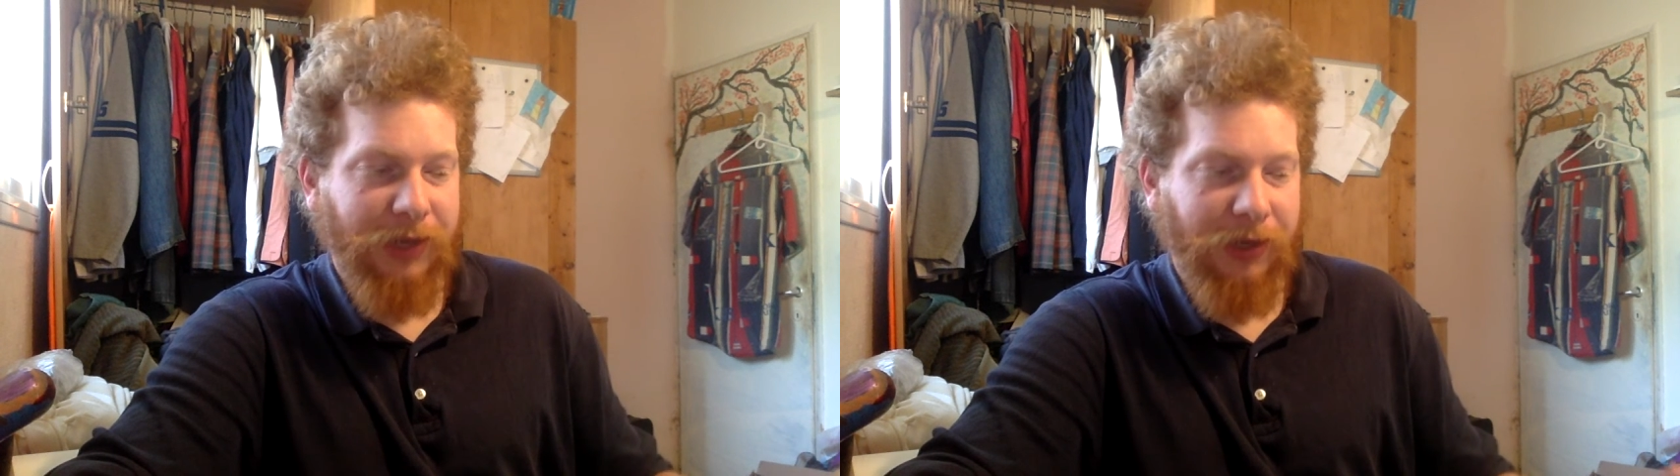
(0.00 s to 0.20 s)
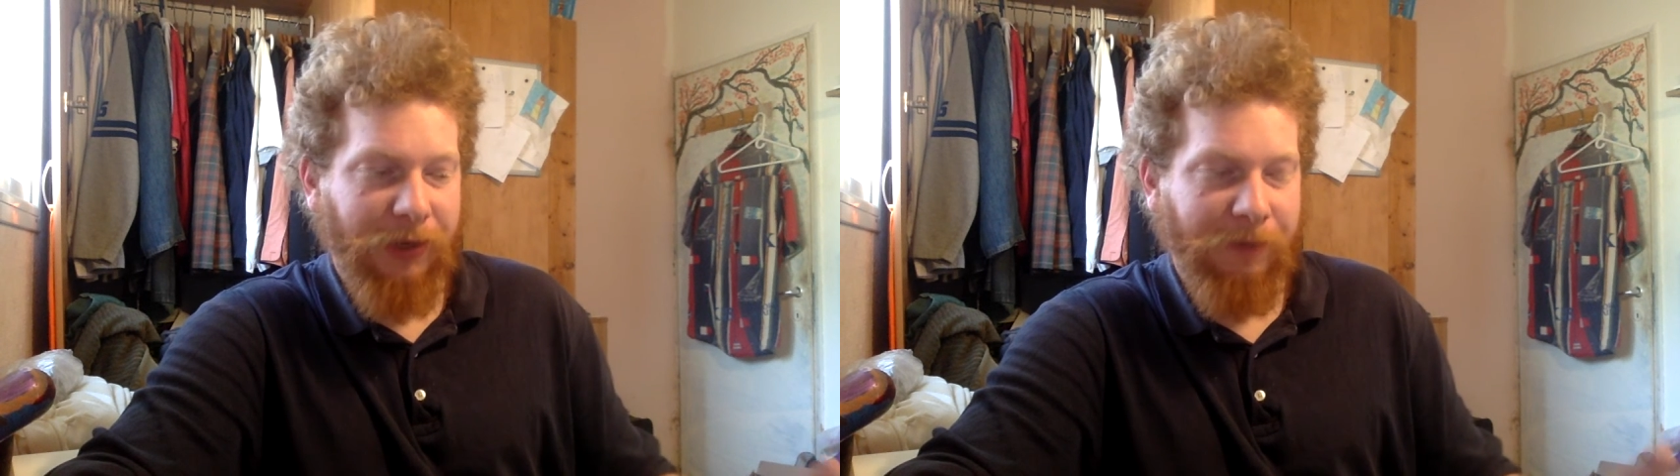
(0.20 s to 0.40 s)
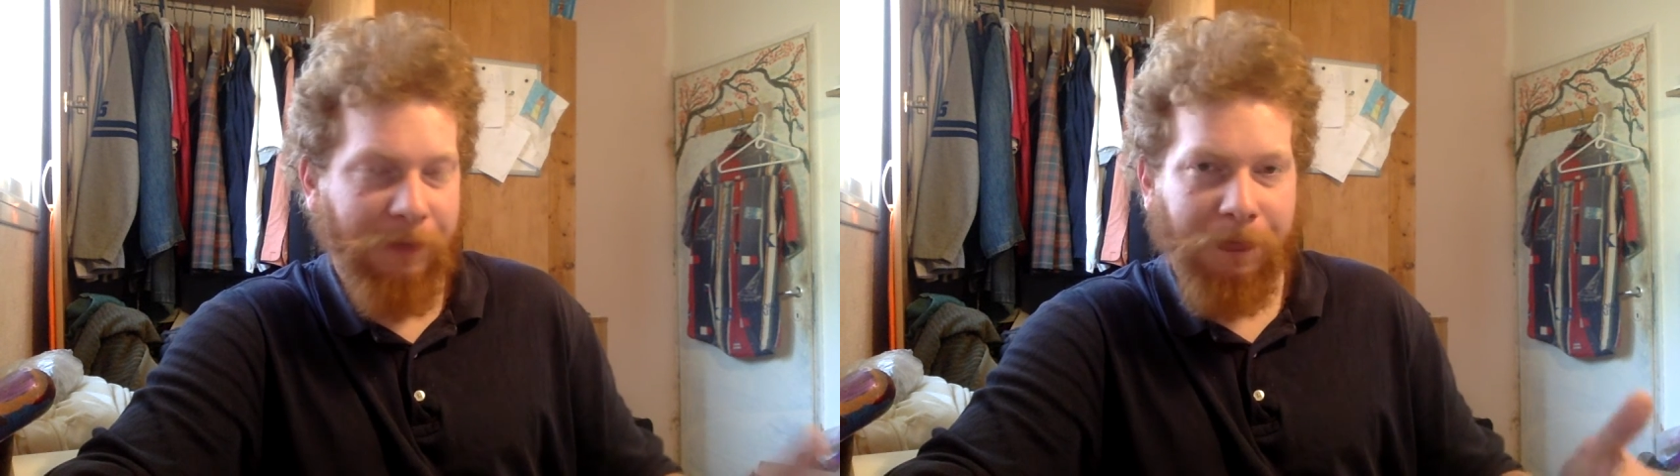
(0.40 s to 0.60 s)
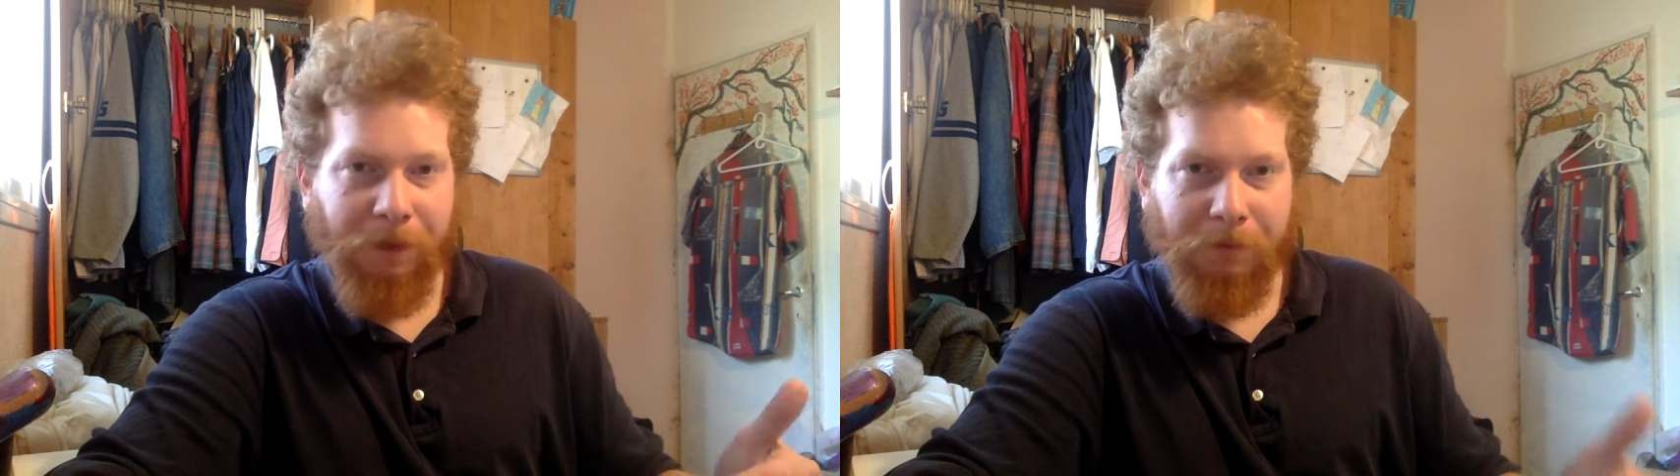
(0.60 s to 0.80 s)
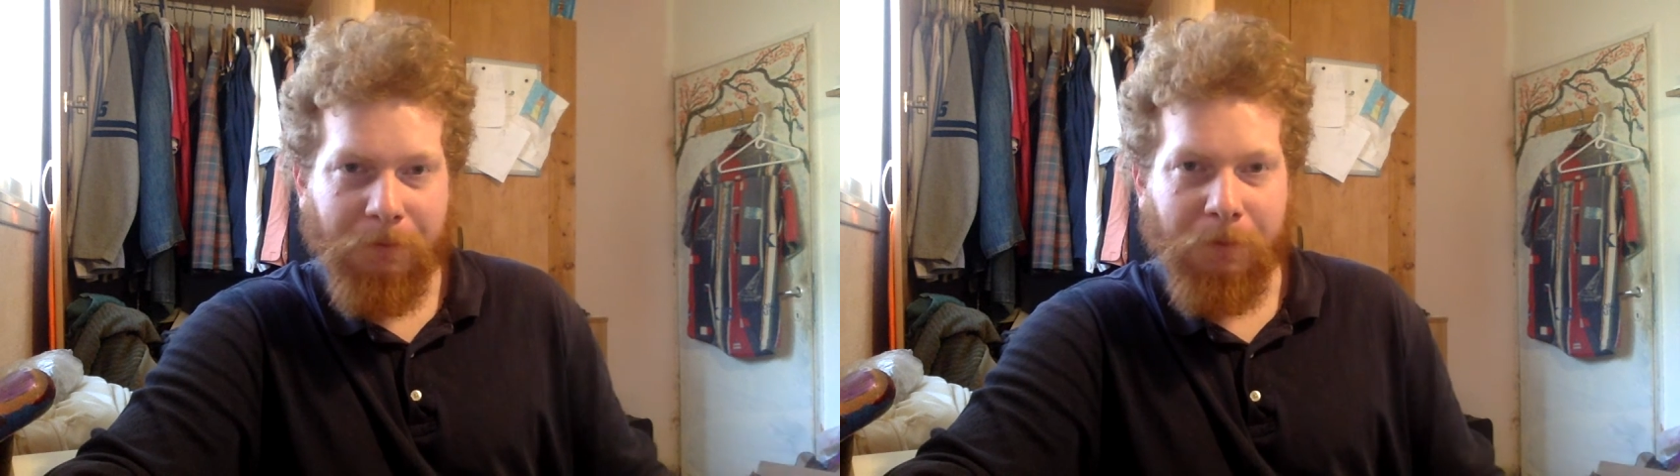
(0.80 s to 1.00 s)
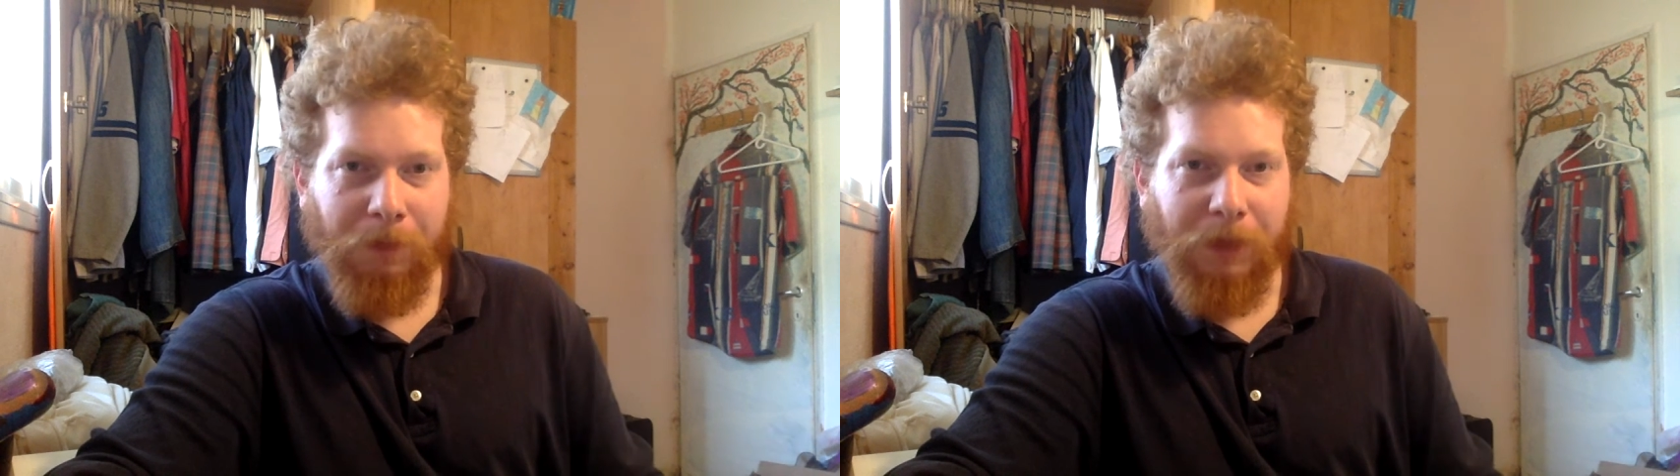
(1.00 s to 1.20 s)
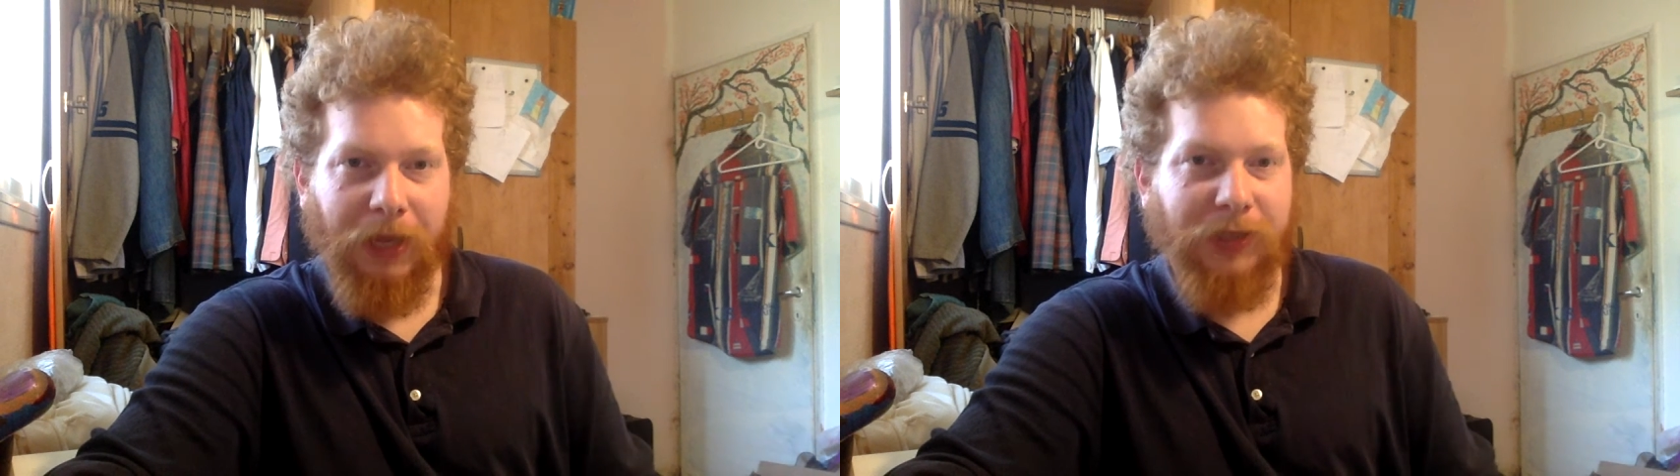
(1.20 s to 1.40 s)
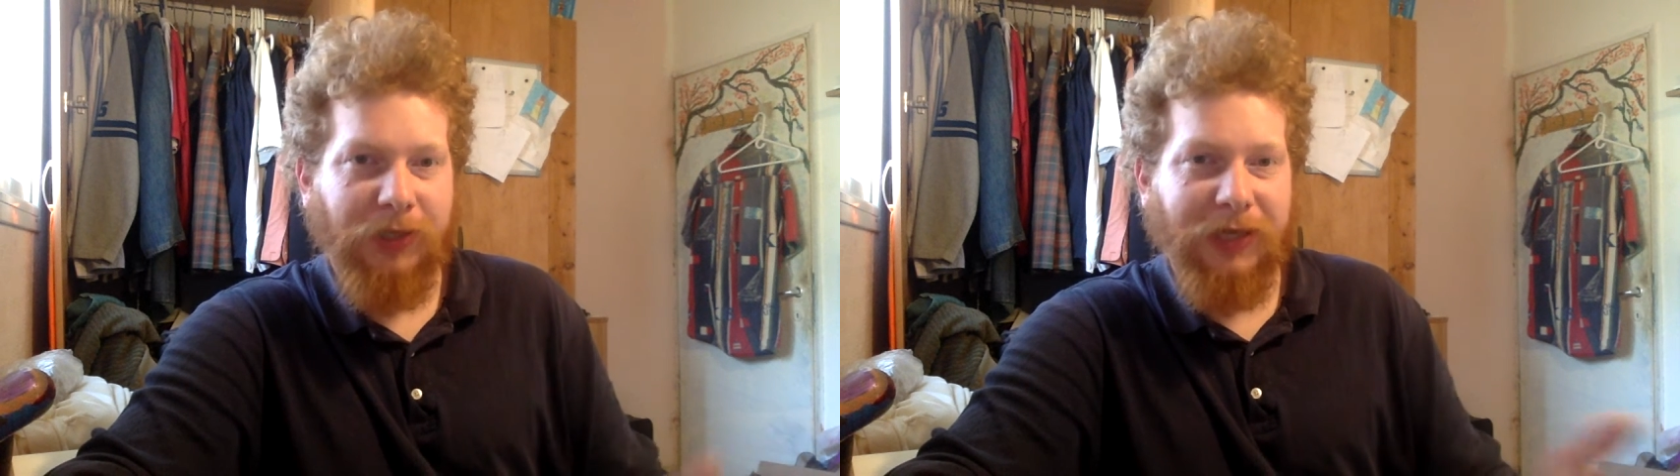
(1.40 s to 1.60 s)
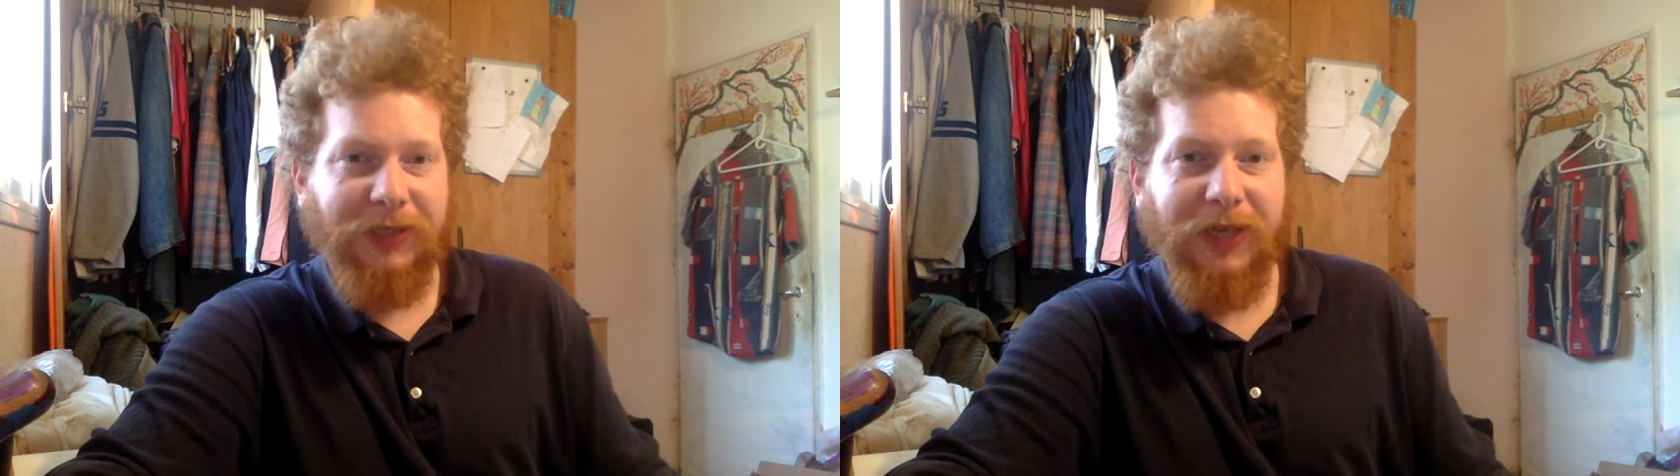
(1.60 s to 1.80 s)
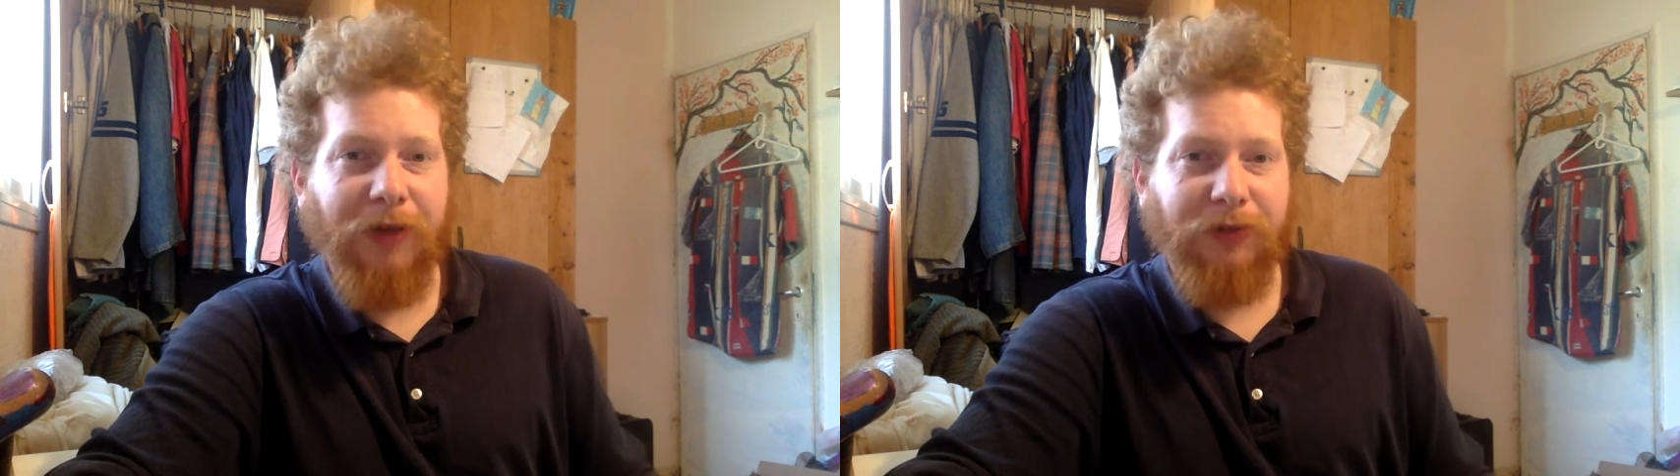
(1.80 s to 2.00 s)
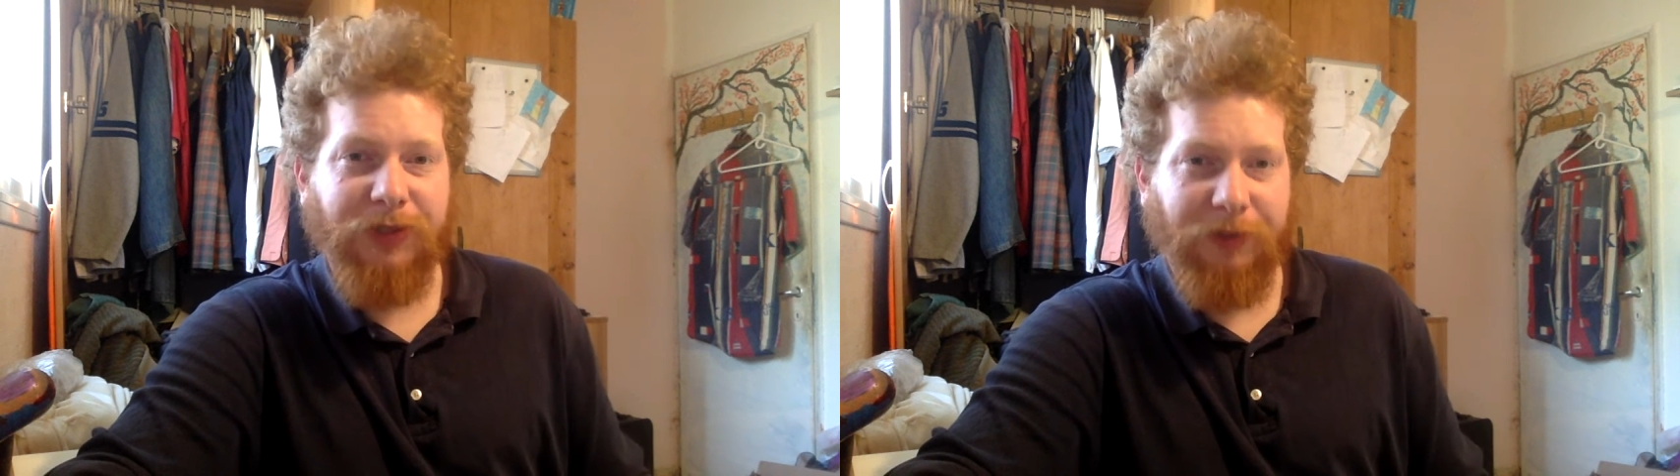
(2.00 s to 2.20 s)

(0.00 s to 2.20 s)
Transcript: denounced